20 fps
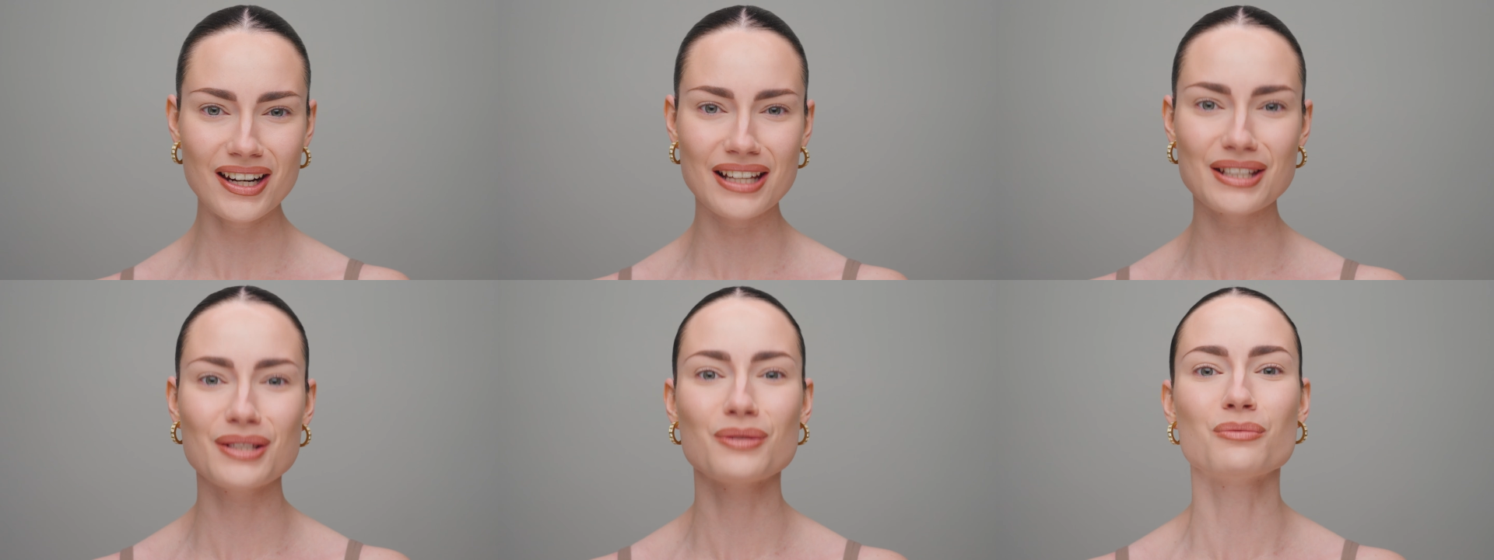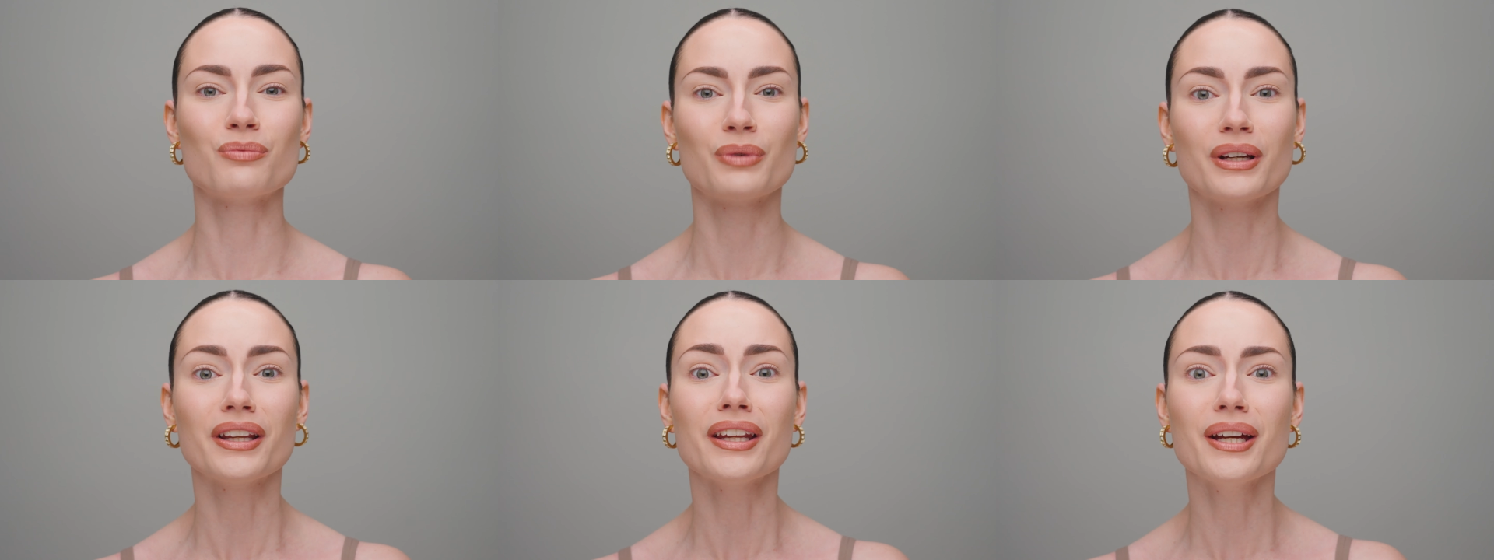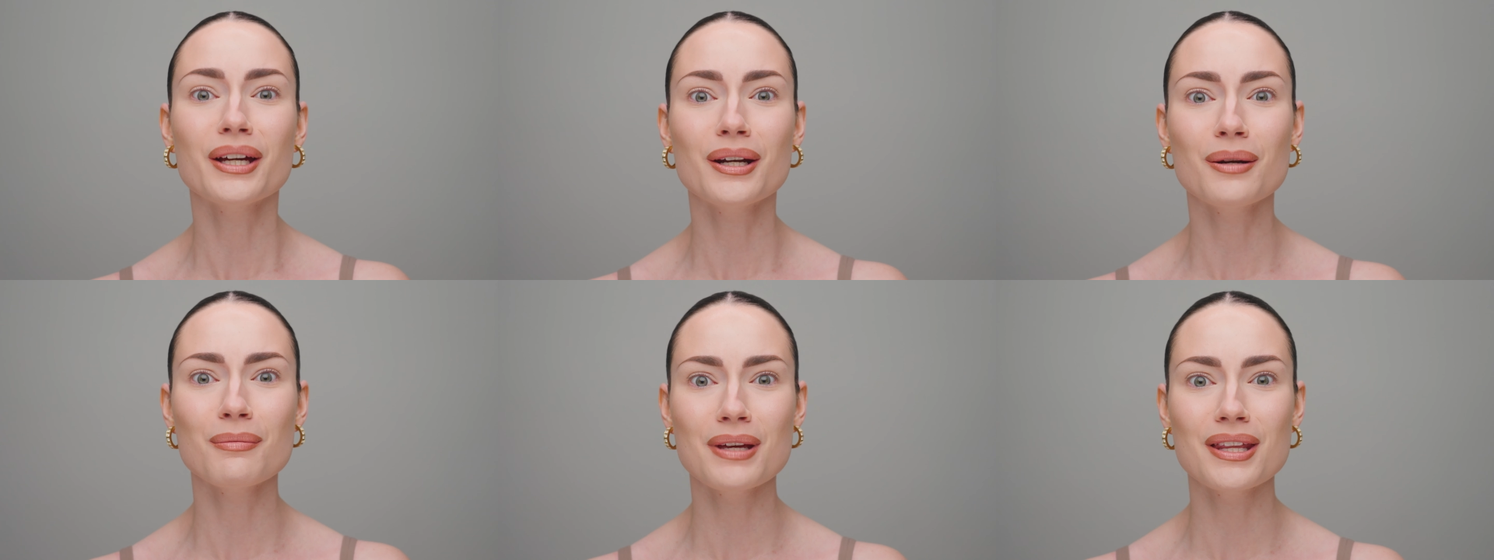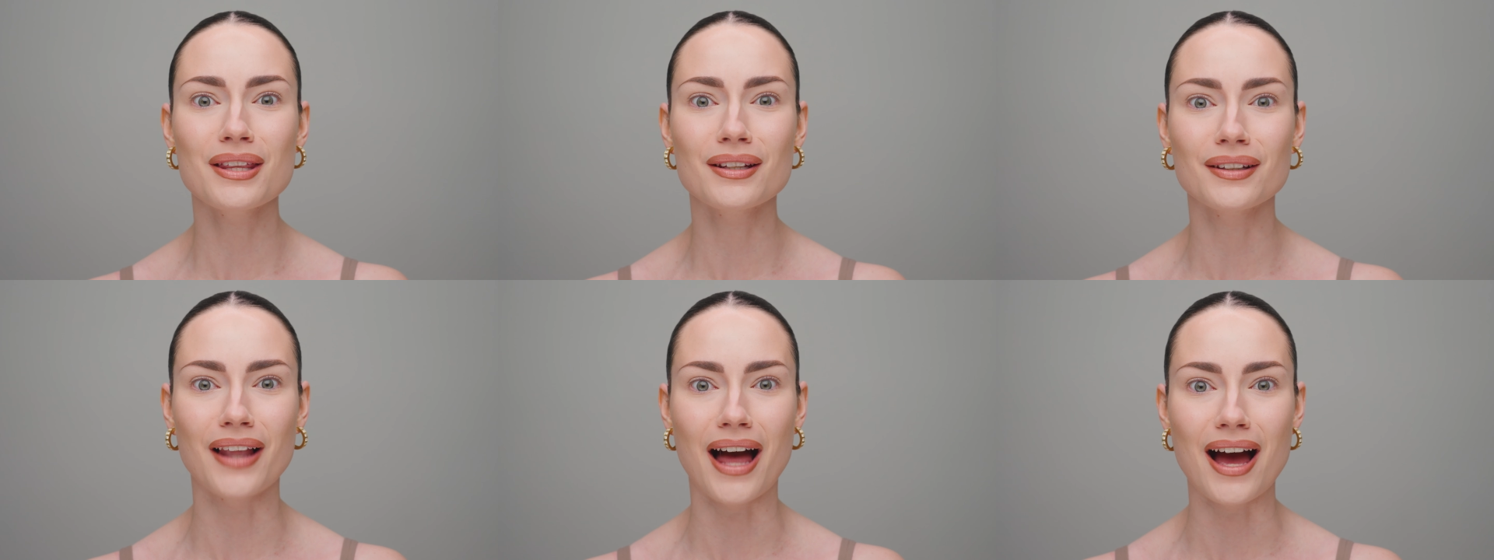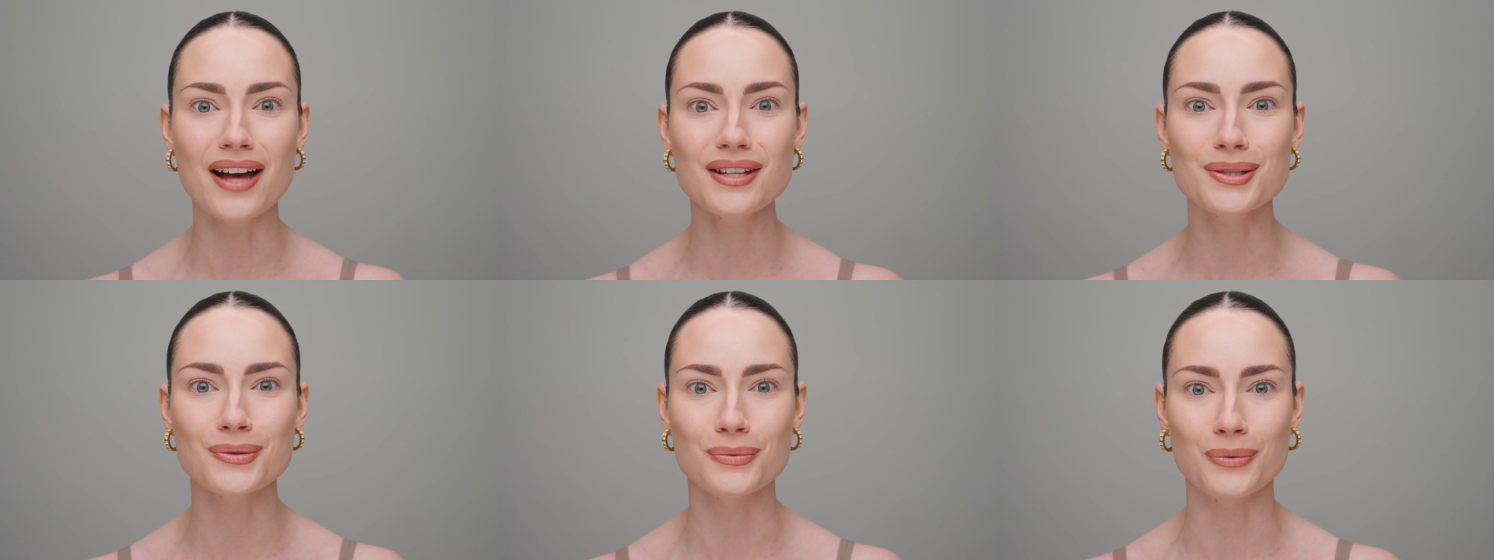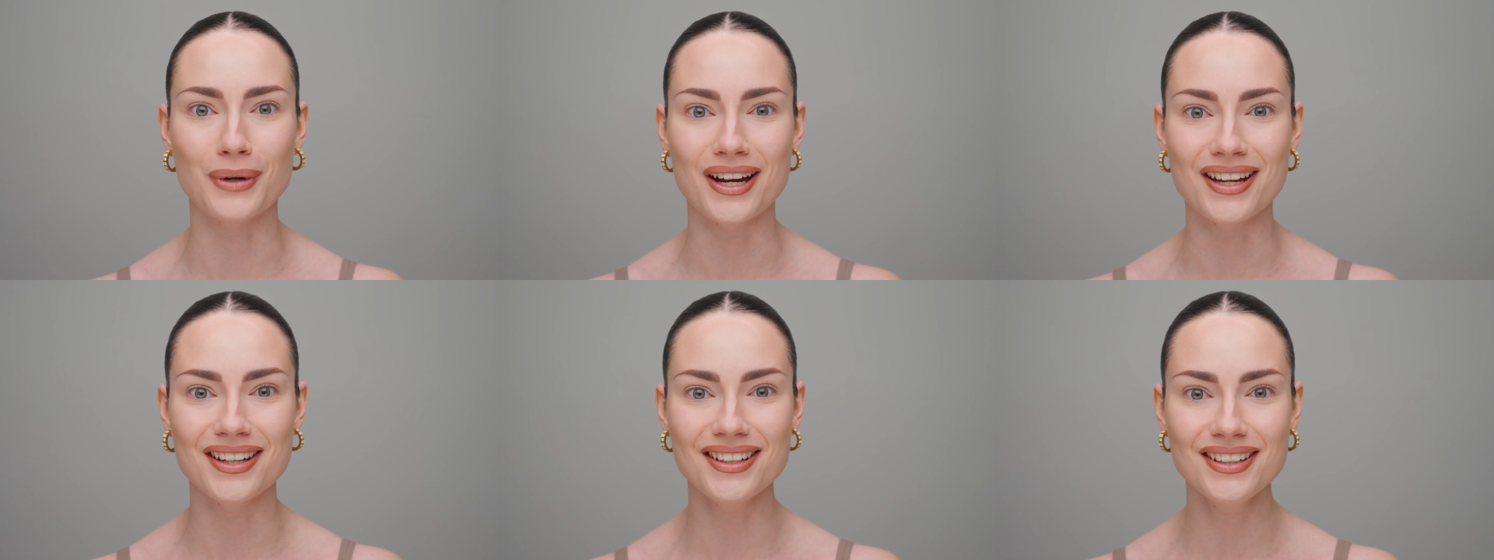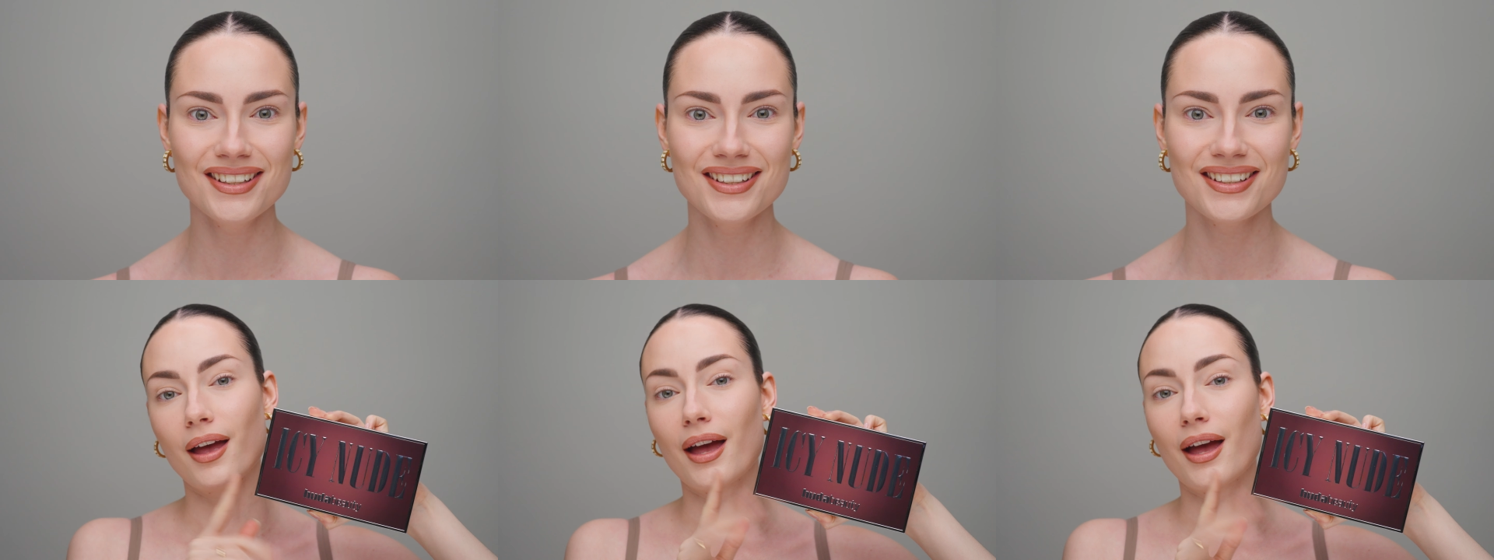Is it really gonna be the last one?